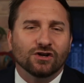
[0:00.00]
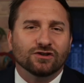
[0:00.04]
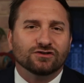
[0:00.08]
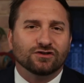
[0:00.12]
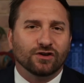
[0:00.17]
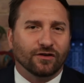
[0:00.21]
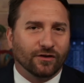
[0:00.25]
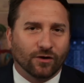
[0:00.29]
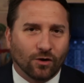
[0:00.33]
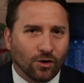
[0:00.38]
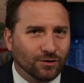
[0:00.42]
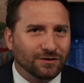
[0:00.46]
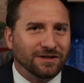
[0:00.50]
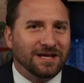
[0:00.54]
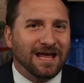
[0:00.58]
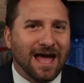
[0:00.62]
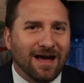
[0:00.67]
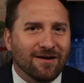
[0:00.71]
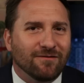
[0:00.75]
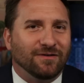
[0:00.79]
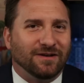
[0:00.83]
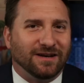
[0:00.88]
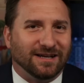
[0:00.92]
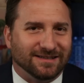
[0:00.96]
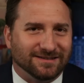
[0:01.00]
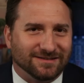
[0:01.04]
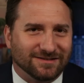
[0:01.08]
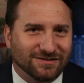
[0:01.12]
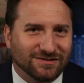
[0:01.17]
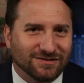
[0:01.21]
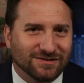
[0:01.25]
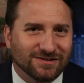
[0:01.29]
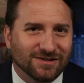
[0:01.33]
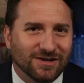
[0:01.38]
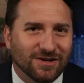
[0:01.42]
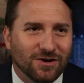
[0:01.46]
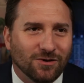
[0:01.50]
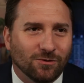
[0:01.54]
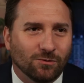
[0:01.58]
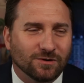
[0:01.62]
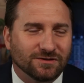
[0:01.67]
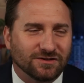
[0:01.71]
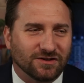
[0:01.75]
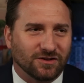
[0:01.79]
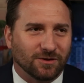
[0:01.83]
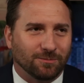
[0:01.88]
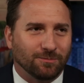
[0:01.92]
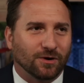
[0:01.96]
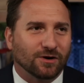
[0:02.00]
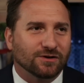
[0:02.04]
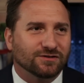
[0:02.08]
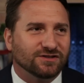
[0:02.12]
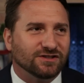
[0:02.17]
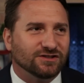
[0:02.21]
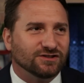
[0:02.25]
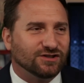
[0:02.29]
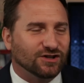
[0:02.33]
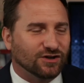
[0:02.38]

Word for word: So their only evidence was that the person